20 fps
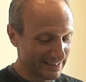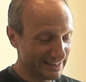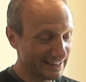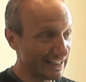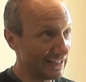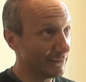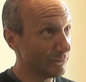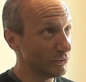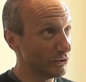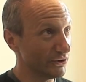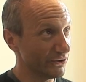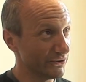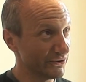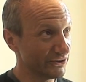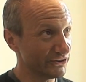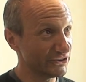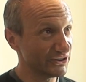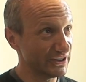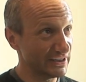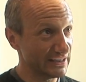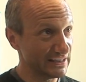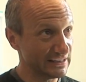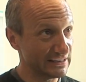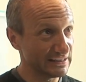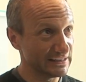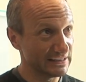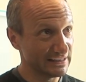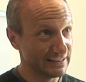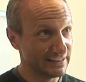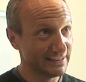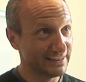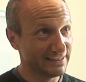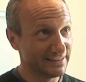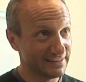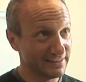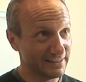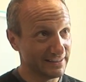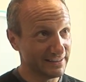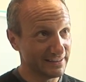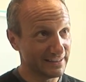down below the skin
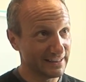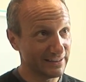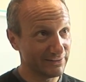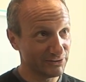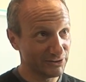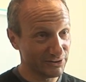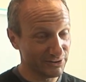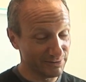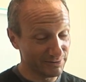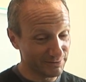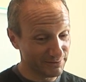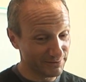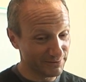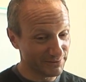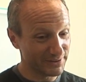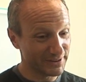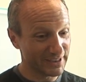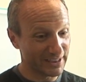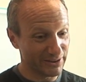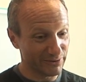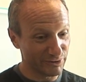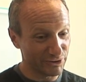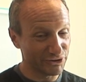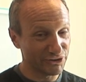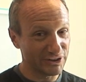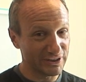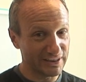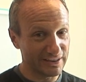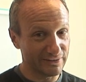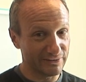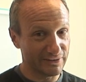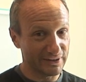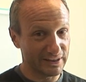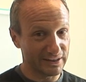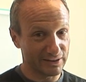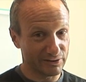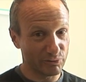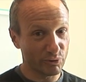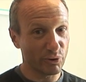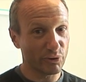uh, have to kind of receive
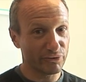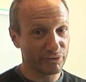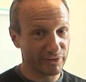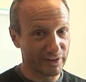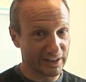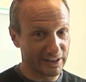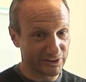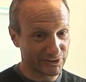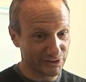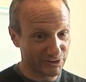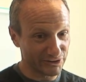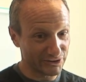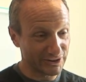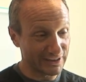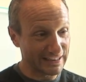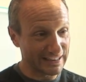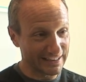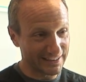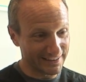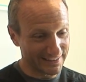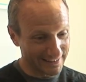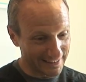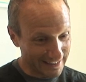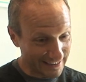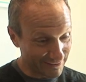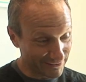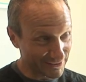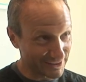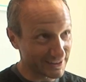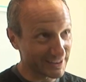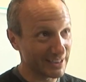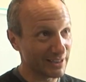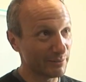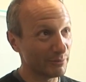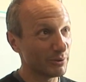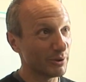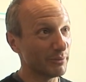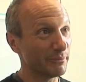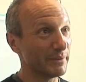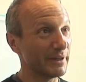the growth factors and then they have to kind
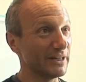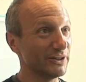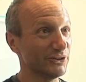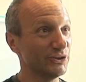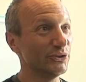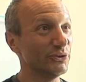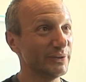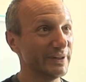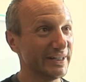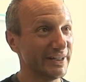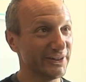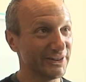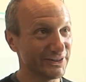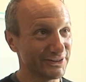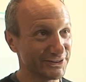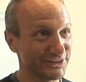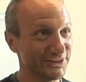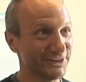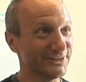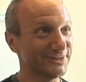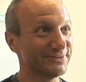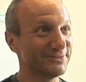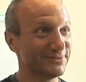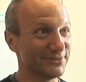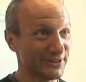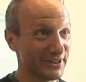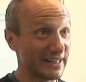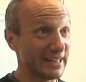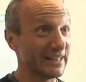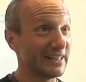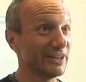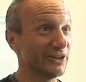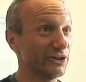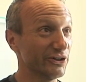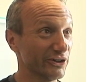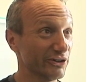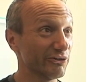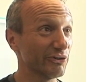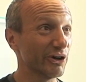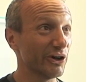of pump out new hair. So for that hair
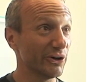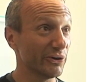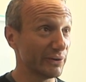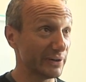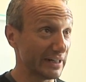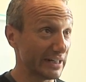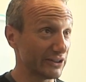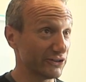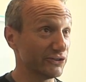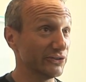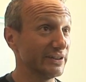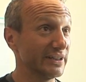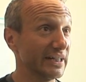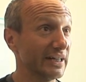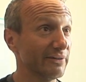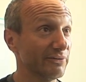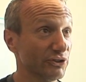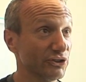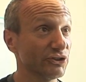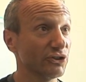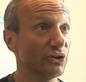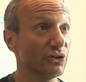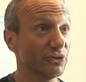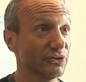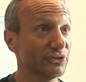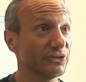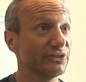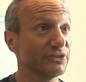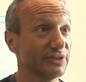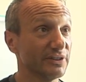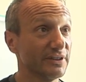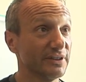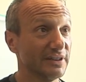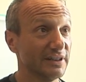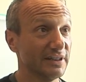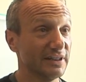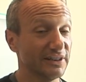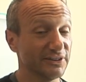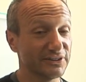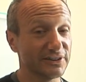to grow and actually have results,
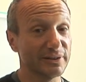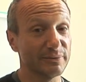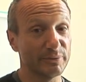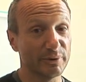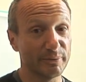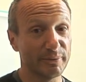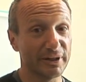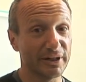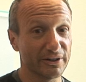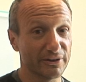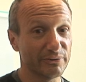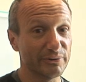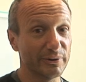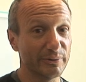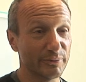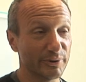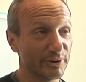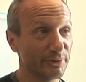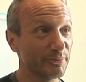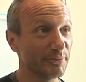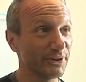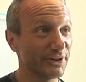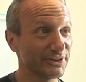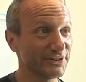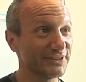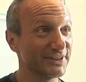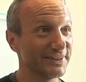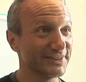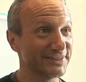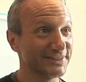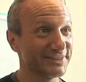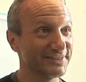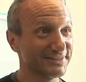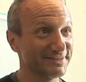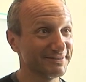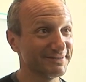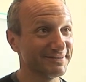it's going to be about a three month process.